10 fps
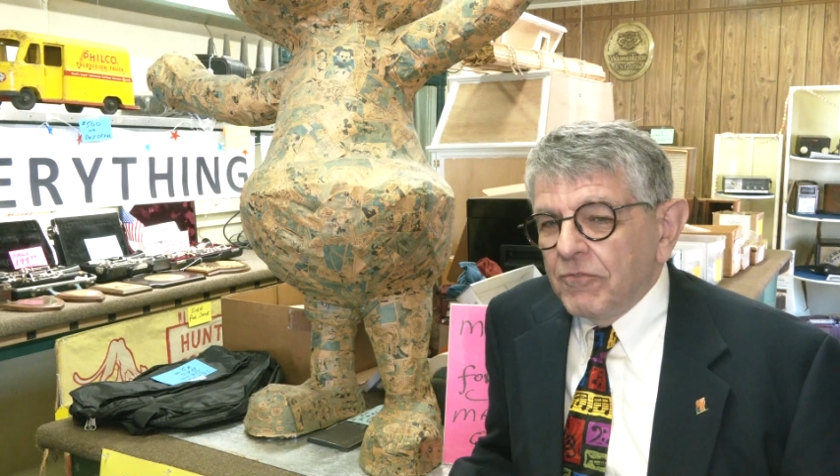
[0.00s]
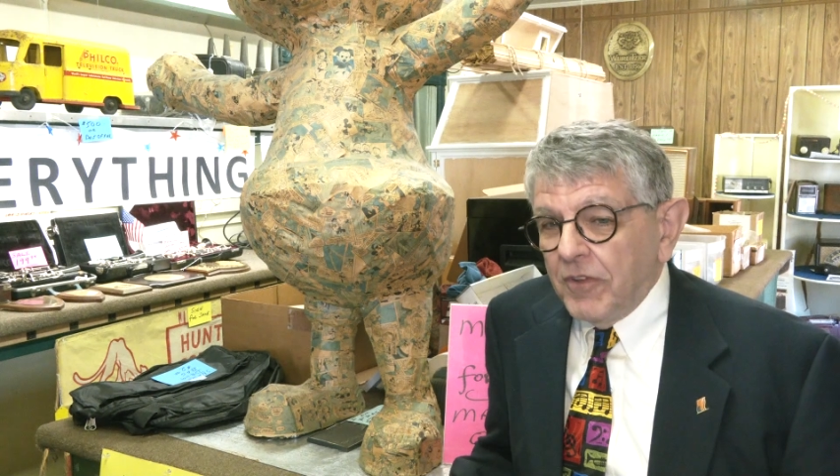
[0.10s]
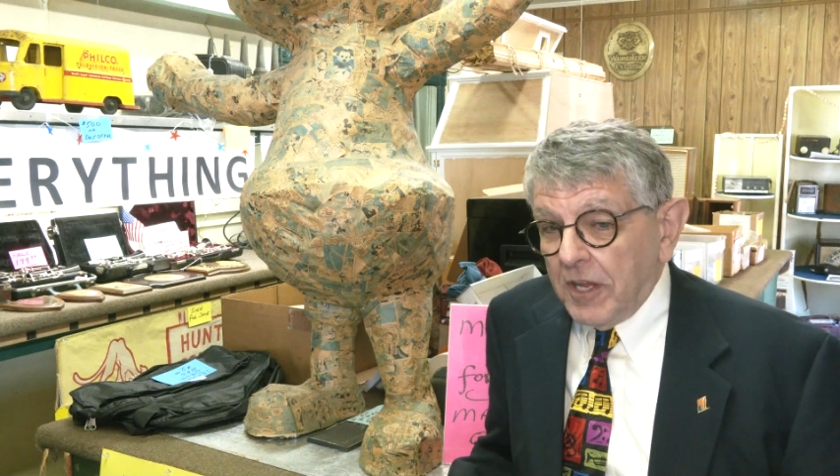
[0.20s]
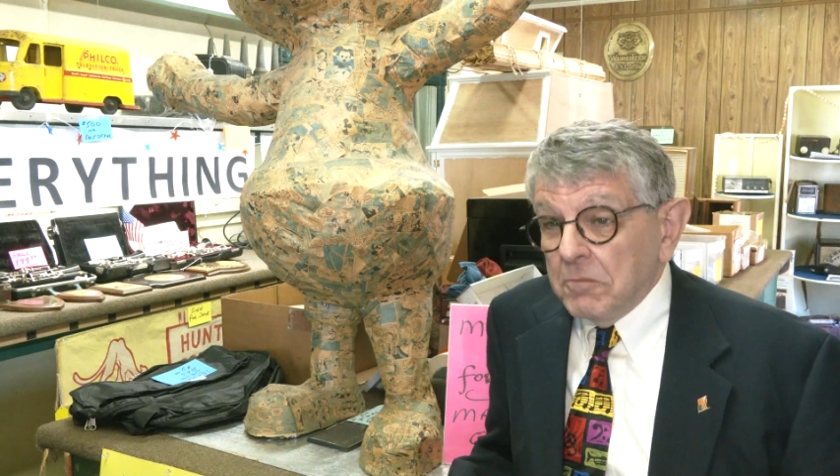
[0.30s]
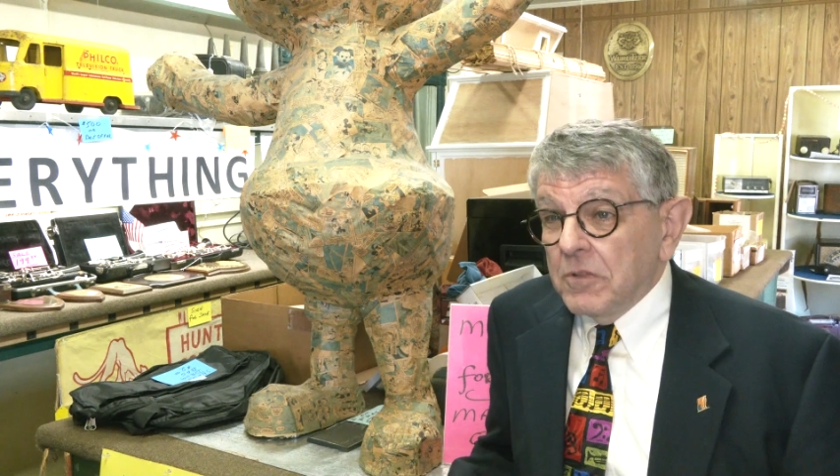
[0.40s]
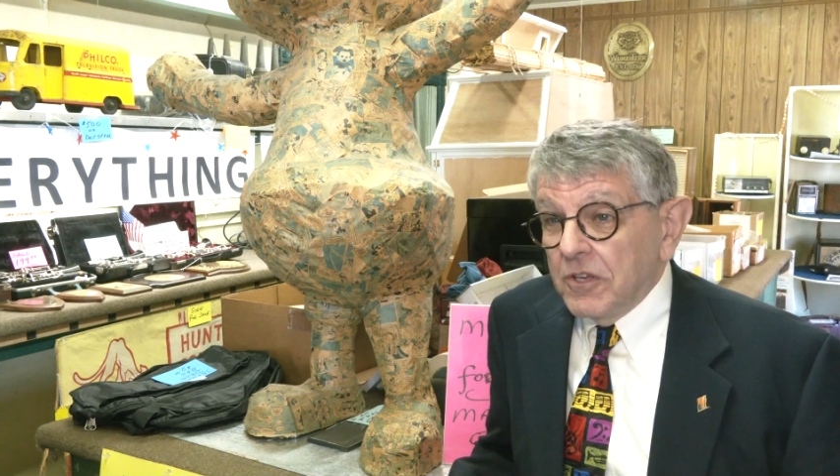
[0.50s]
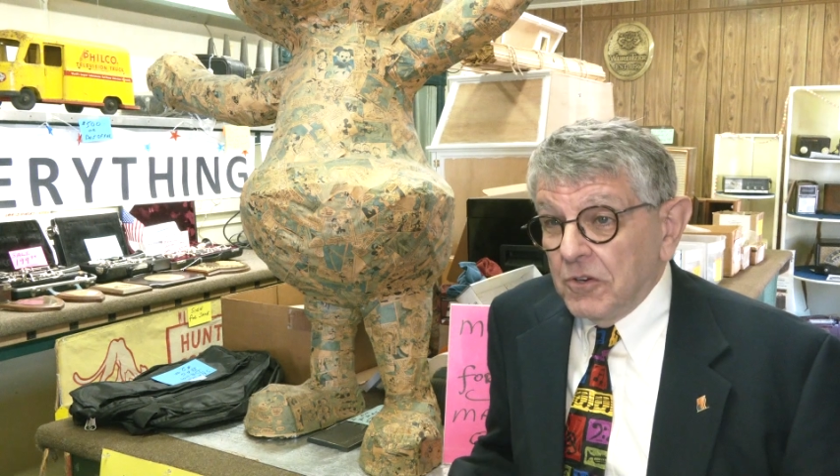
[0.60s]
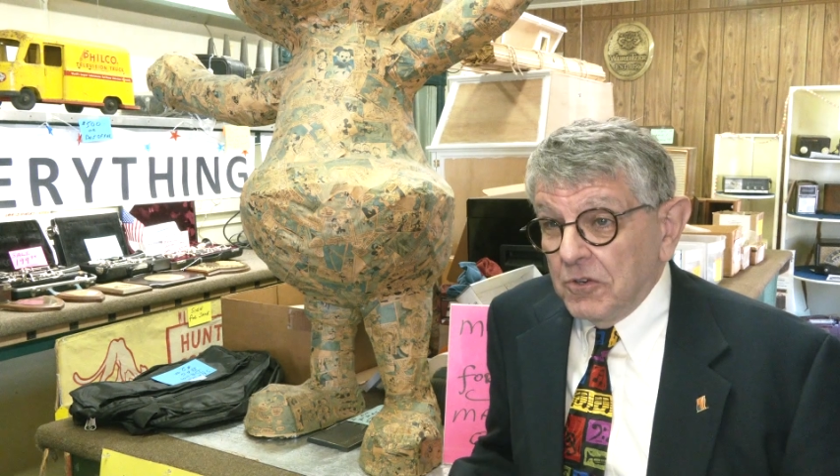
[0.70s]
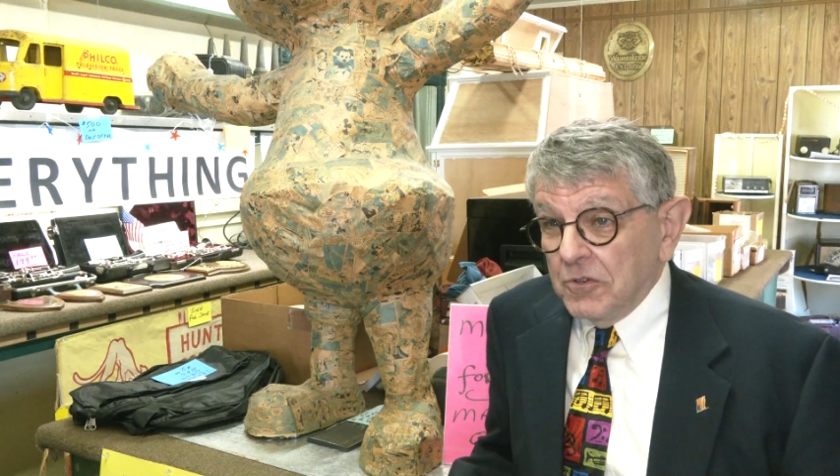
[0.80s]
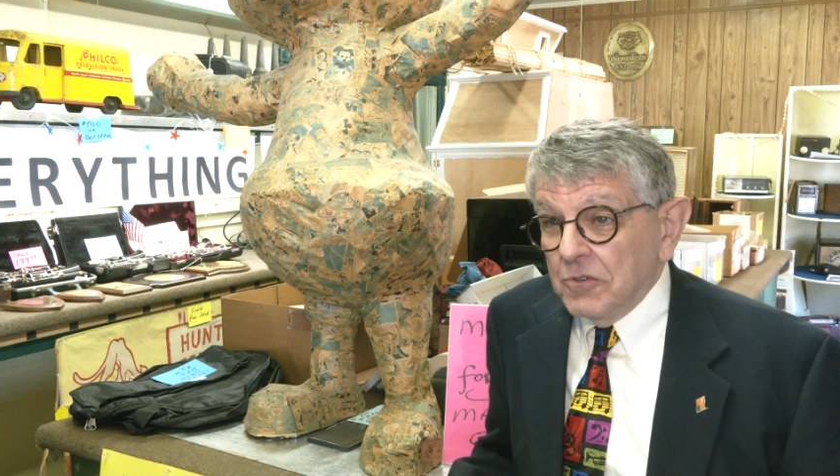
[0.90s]
family
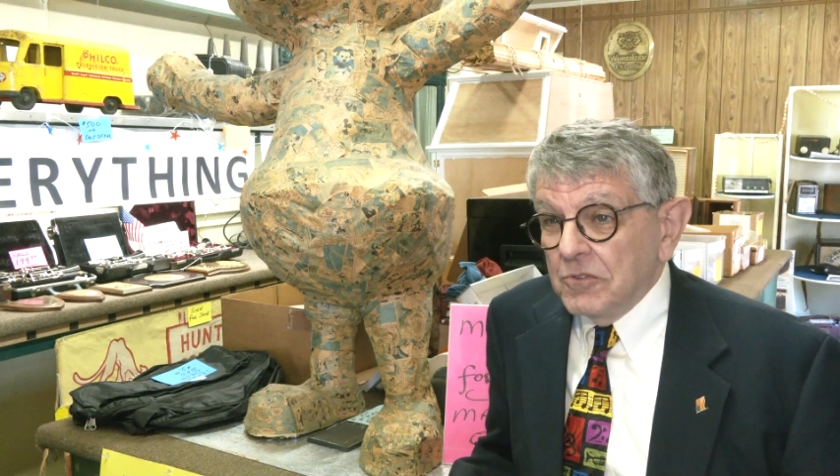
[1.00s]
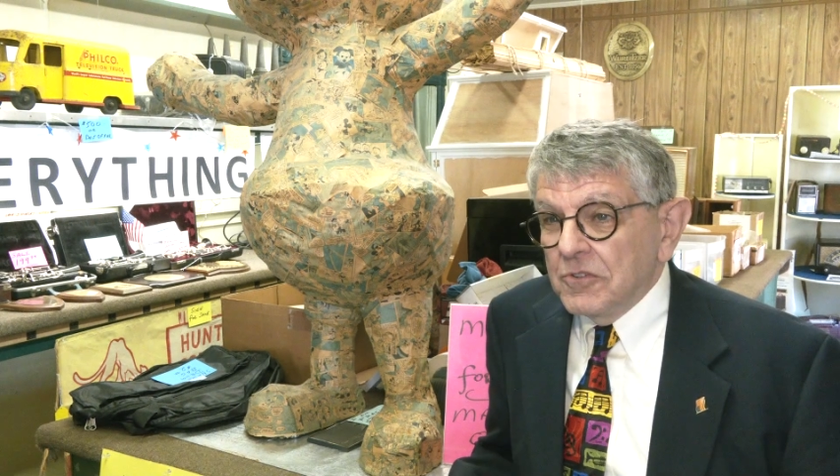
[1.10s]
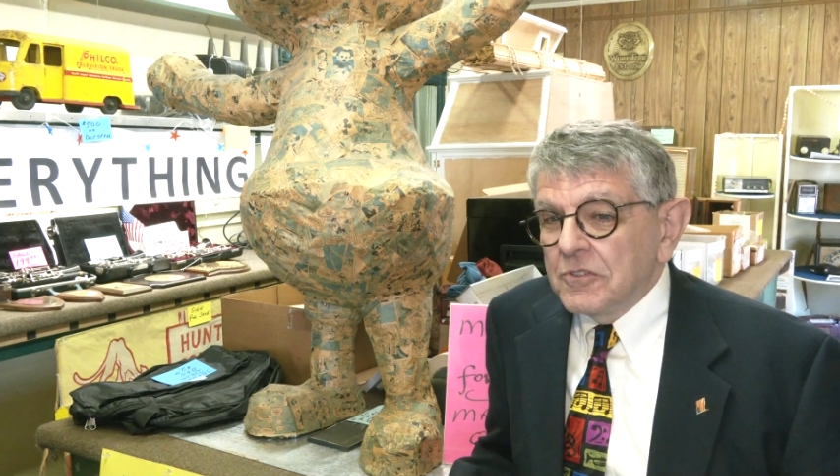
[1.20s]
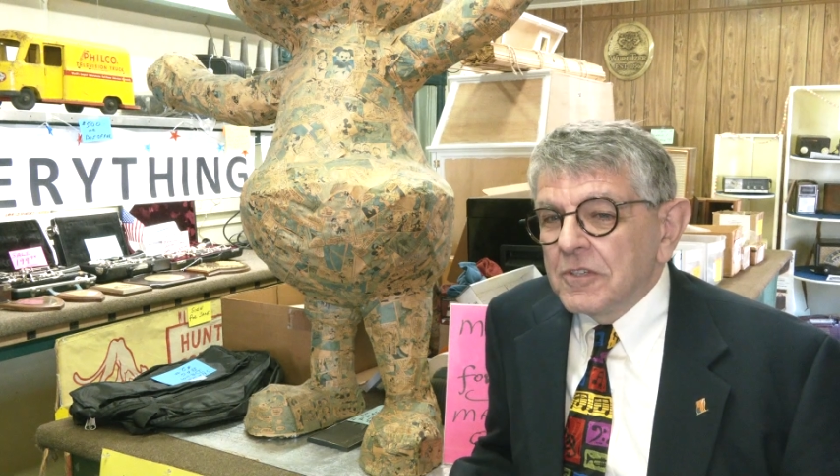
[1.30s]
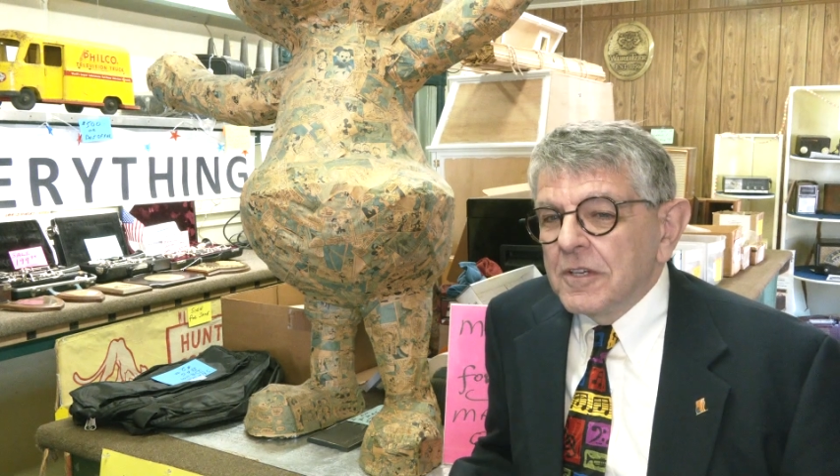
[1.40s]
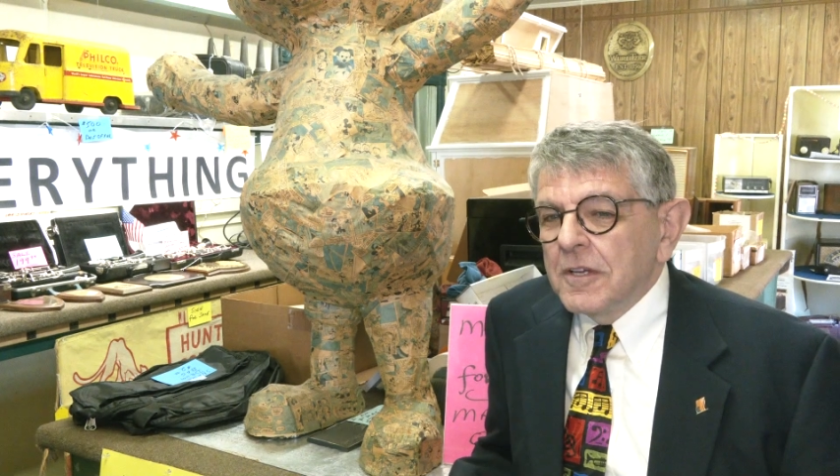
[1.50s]
owned